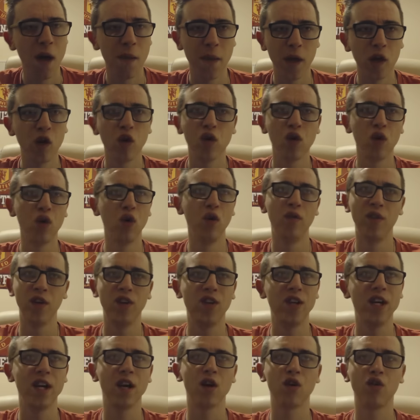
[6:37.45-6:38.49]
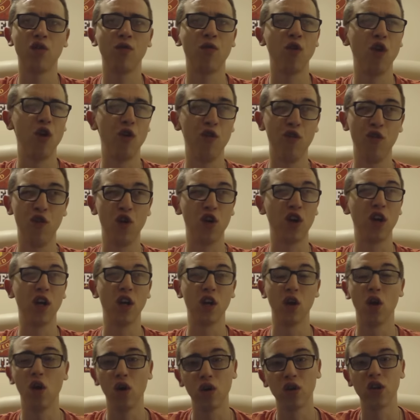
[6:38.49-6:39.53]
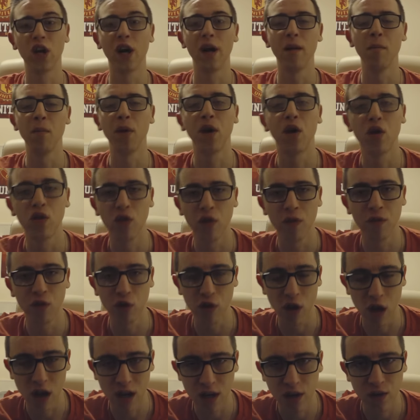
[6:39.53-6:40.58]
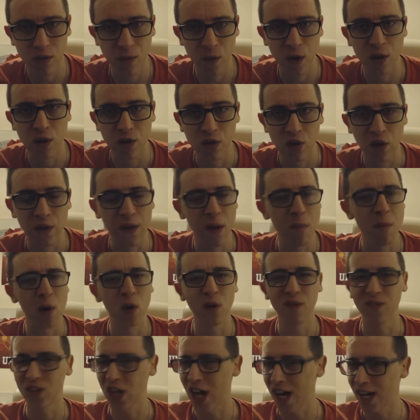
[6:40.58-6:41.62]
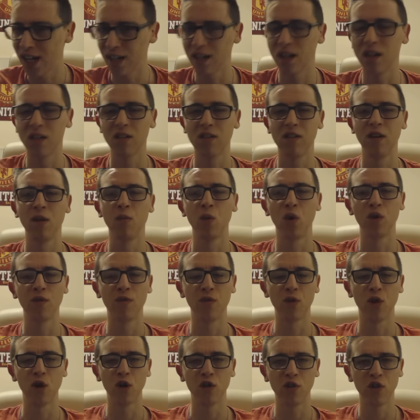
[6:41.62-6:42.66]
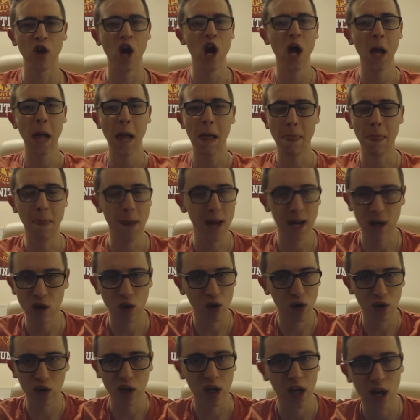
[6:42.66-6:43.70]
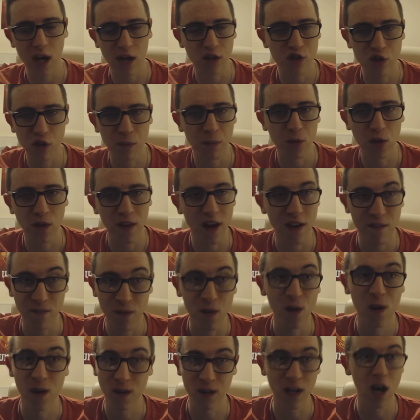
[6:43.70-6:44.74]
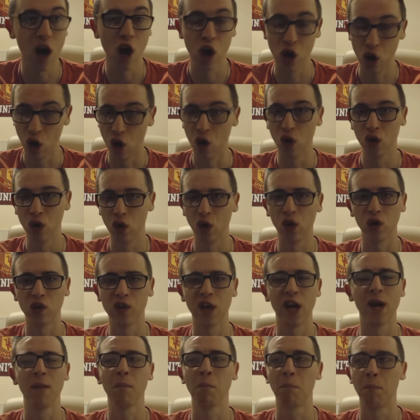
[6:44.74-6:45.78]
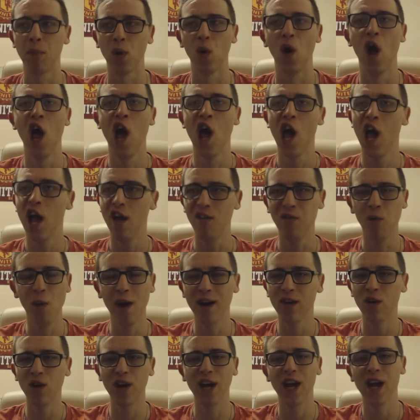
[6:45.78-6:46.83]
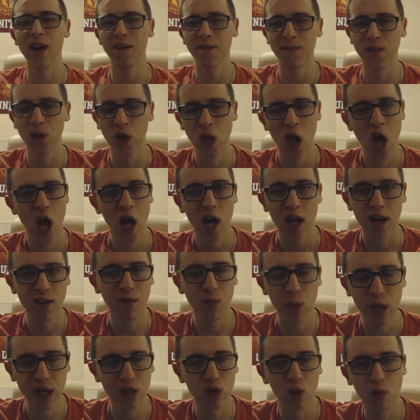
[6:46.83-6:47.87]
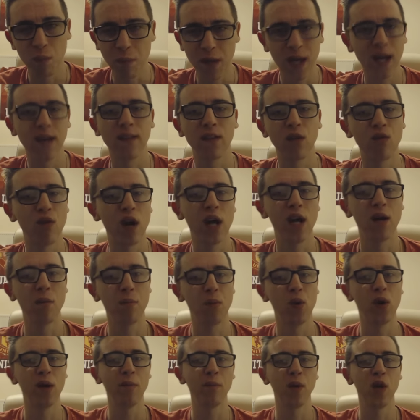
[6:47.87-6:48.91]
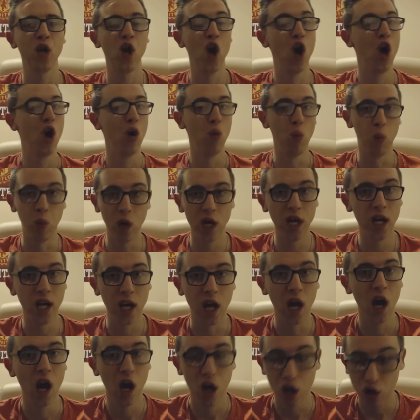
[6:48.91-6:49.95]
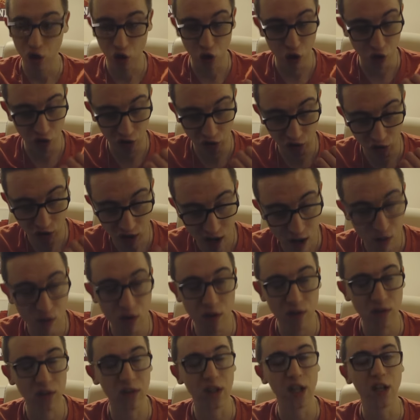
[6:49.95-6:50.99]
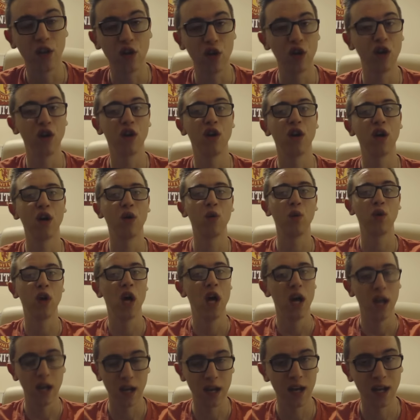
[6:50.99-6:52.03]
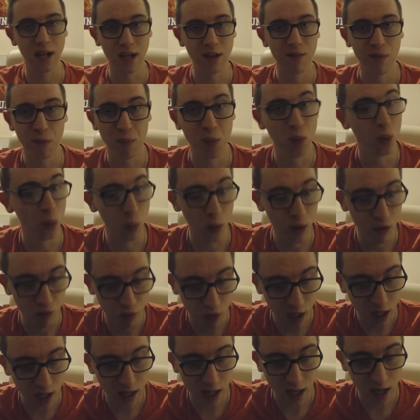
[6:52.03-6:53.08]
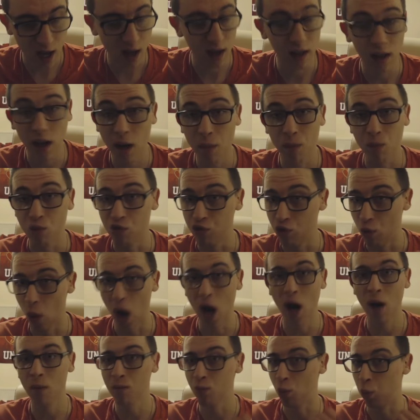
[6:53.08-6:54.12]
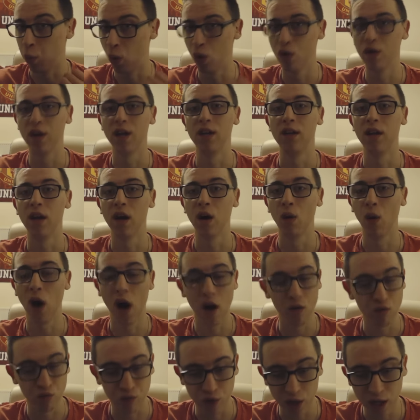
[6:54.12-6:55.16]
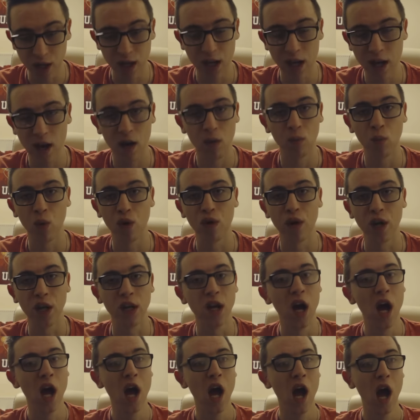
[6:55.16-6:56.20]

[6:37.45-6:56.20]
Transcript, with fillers: They're not going to overtake us for a fucking long time because of Sir Alex Ferguson. The amount of titles he won for us, they're not going to catch up to that for a, a long, long time. But if we're not careful and if we don't make the right appointment, we could seriously turn out like Liverpool. We really can. I'm, I'm worried now. I really am worried